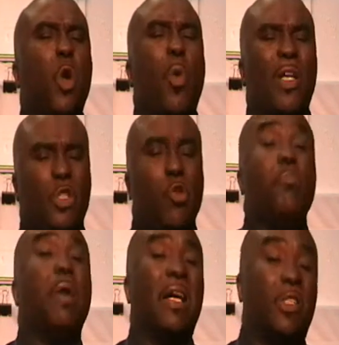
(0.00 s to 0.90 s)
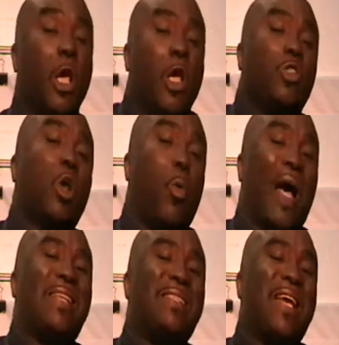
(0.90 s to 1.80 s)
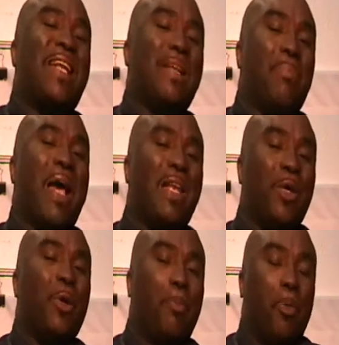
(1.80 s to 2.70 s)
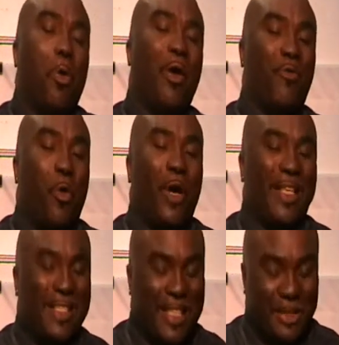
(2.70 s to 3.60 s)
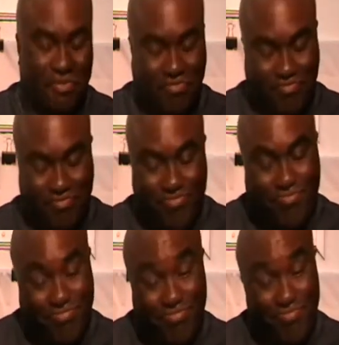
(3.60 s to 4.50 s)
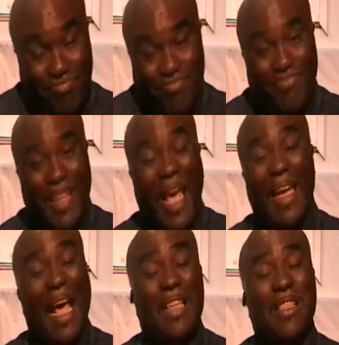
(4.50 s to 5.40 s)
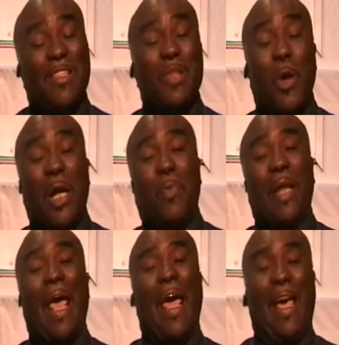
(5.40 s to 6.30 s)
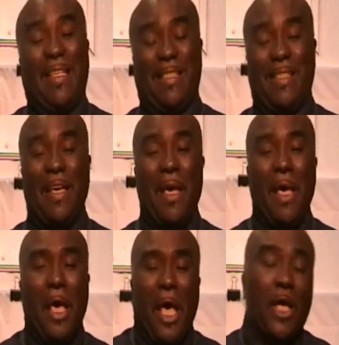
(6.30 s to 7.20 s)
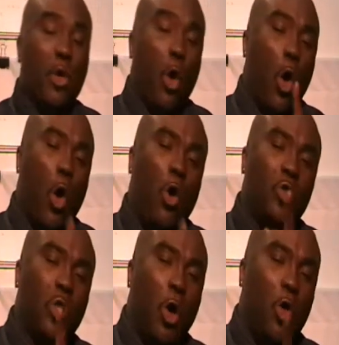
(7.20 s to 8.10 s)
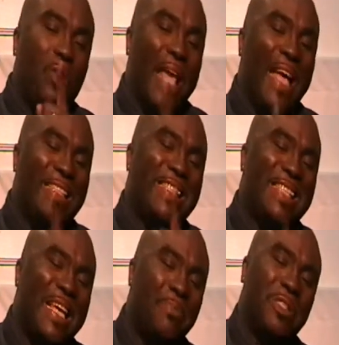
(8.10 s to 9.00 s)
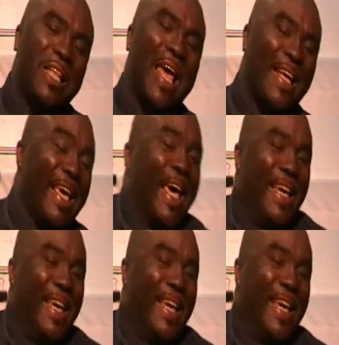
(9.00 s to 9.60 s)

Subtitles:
doing too much. So I said in my little boy voice, Daddy, I just thought I would ask. And although that seems like